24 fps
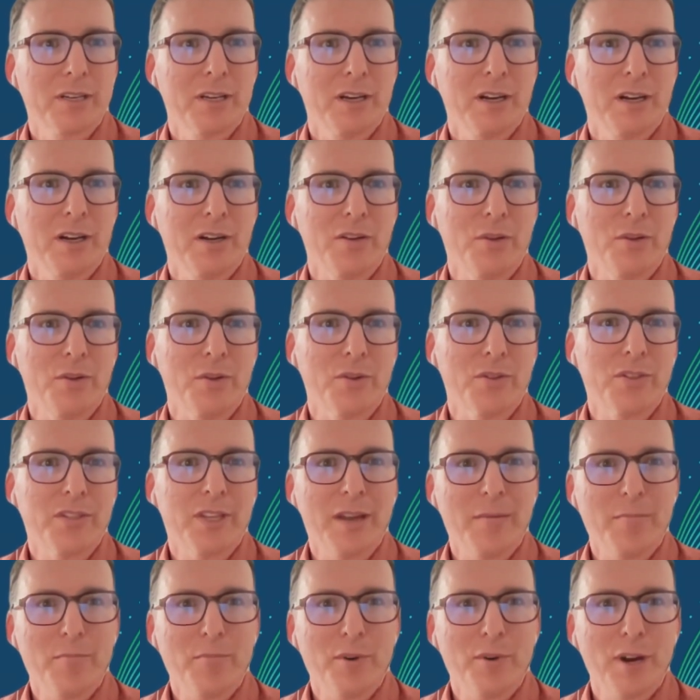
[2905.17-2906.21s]
Are those
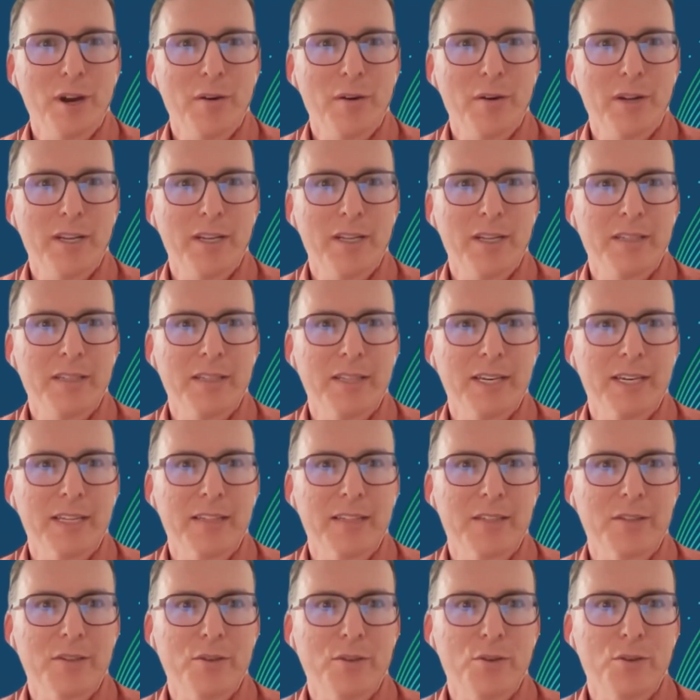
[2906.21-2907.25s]
temporary, like
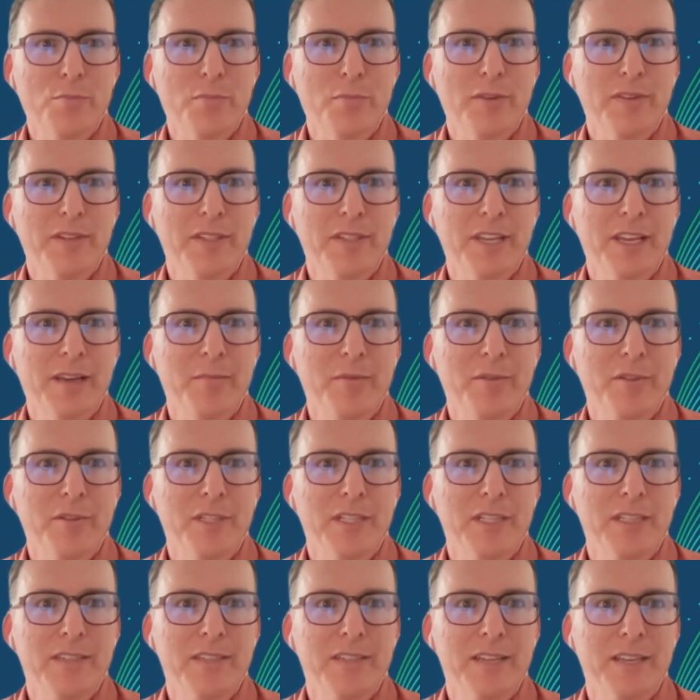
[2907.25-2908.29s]
the new pivot table
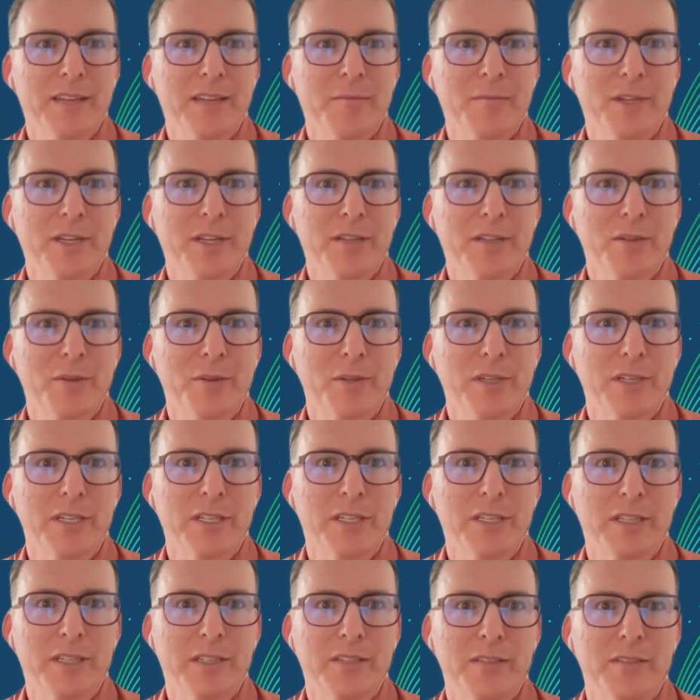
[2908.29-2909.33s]
that's said to be included
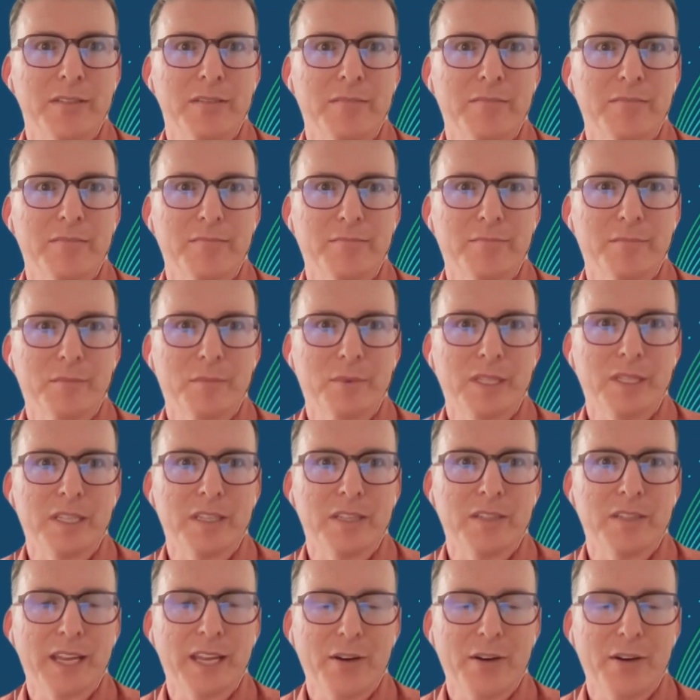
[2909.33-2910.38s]
in this with the
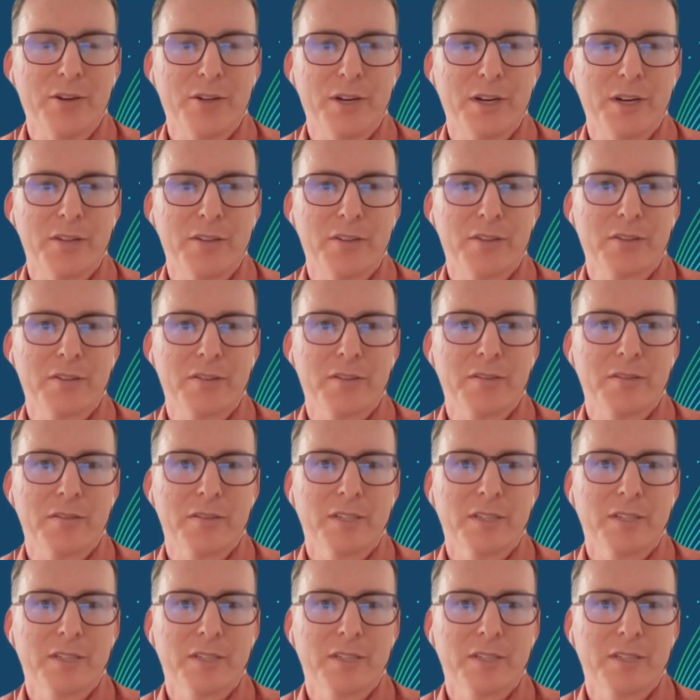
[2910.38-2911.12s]
standard charts?